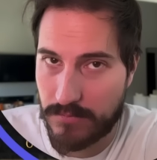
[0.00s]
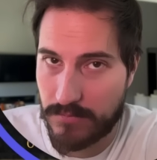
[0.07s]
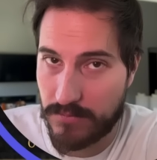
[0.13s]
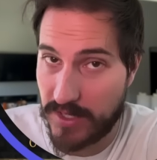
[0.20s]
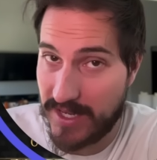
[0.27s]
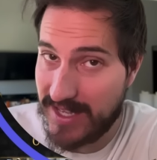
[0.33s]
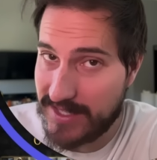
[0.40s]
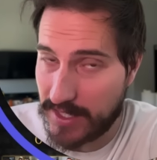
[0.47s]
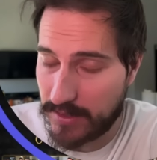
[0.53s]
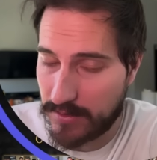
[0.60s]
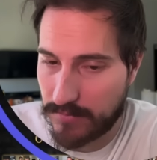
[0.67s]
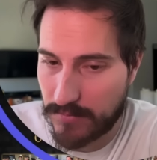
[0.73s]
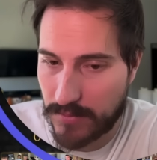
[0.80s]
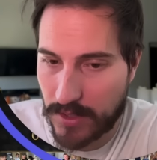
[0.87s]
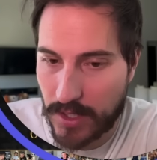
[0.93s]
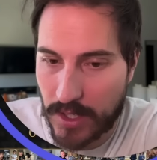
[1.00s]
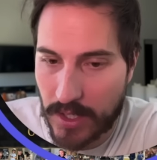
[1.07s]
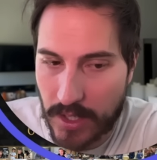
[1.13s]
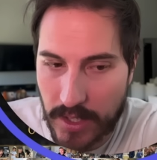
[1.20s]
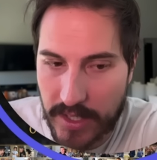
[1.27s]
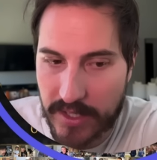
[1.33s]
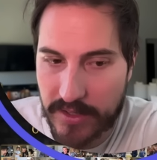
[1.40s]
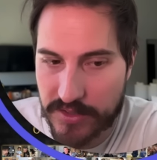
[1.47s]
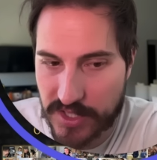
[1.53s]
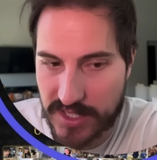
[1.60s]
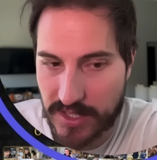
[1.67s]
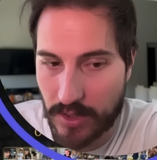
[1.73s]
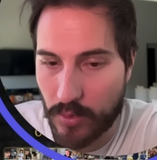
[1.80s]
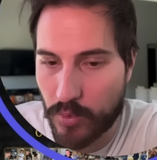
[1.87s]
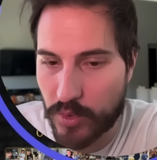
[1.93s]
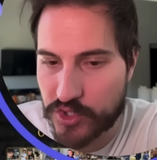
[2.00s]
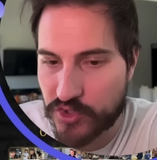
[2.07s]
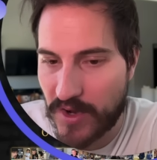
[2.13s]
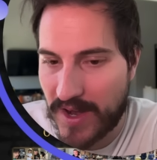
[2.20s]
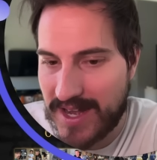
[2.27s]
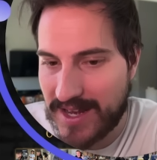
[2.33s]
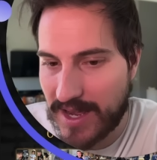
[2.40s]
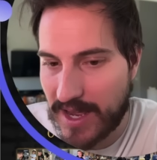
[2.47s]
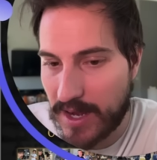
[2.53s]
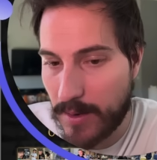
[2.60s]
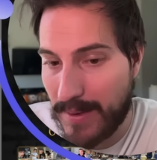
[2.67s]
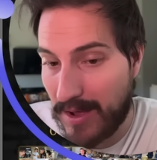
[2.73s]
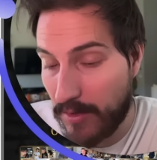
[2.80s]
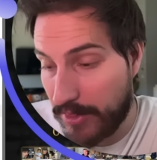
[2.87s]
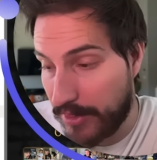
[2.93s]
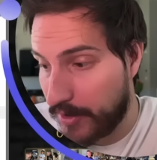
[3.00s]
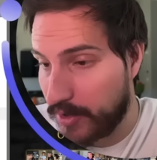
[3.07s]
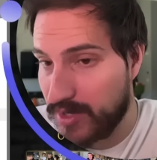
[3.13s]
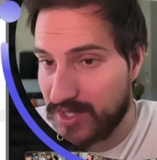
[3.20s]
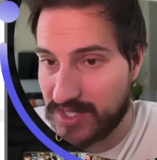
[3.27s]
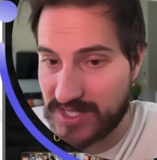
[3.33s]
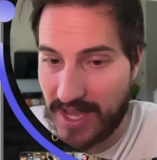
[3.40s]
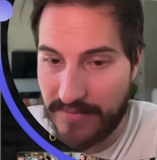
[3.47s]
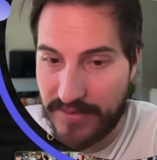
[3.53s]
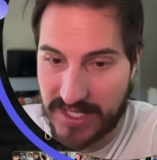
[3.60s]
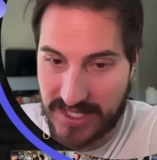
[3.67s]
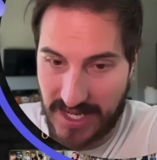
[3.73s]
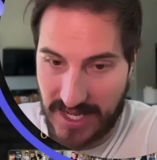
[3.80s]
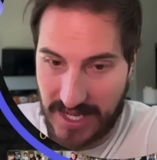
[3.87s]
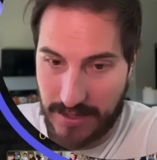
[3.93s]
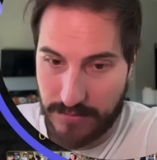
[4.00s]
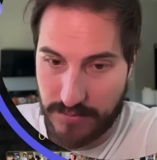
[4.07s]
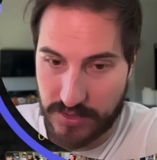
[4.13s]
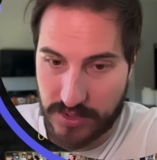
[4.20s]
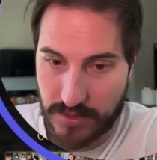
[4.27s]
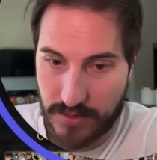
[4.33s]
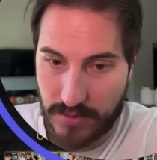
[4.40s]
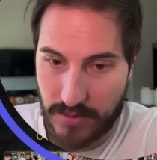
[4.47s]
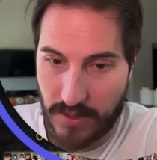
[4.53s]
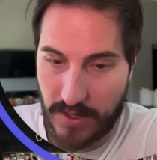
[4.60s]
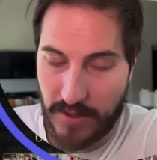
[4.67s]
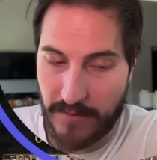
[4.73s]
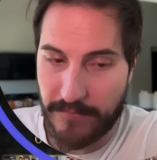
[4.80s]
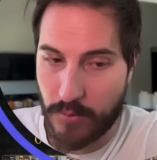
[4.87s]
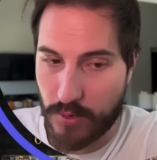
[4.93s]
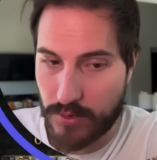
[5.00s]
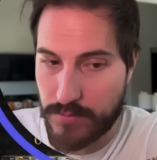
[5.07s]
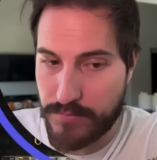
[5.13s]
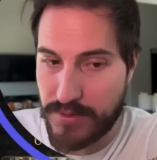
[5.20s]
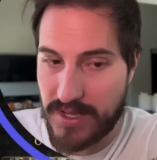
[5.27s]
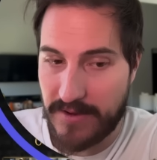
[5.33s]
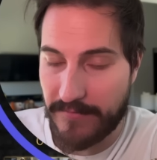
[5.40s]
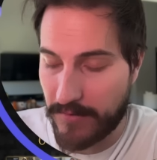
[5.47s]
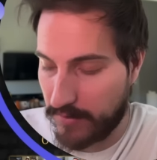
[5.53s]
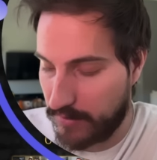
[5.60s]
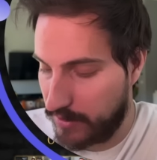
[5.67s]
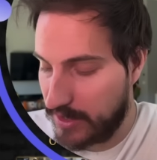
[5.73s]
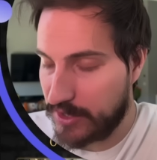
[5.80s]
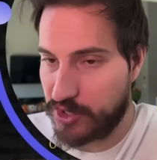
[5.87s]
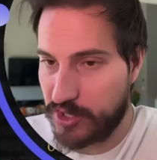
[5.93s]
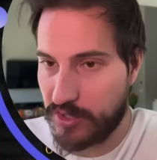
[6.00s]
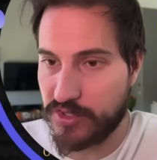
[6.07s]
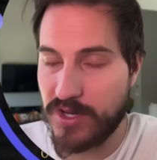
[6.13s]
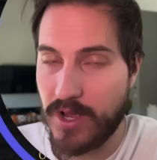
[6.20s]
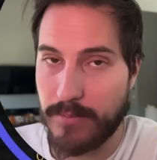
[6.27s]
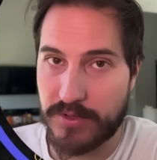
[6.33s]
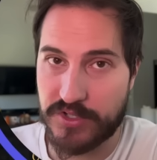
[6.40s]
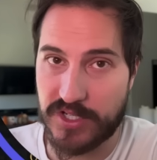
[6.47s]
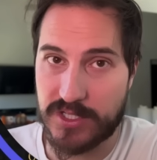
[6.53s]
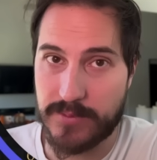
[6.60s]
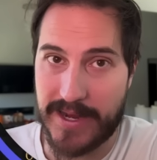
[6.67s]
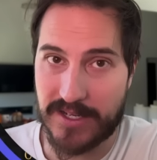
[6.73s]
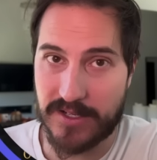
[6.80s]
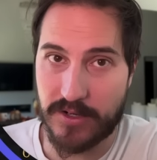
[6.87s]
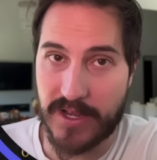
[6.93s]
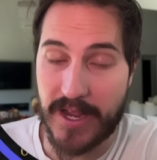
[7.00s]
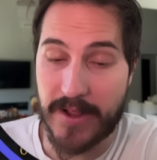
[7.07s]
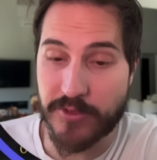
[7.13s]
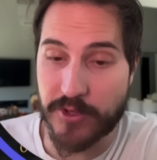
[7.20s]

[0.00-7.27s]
Is it? Here's the deal. We're trading at about 37 times forward P for this year's numbers expected, okay?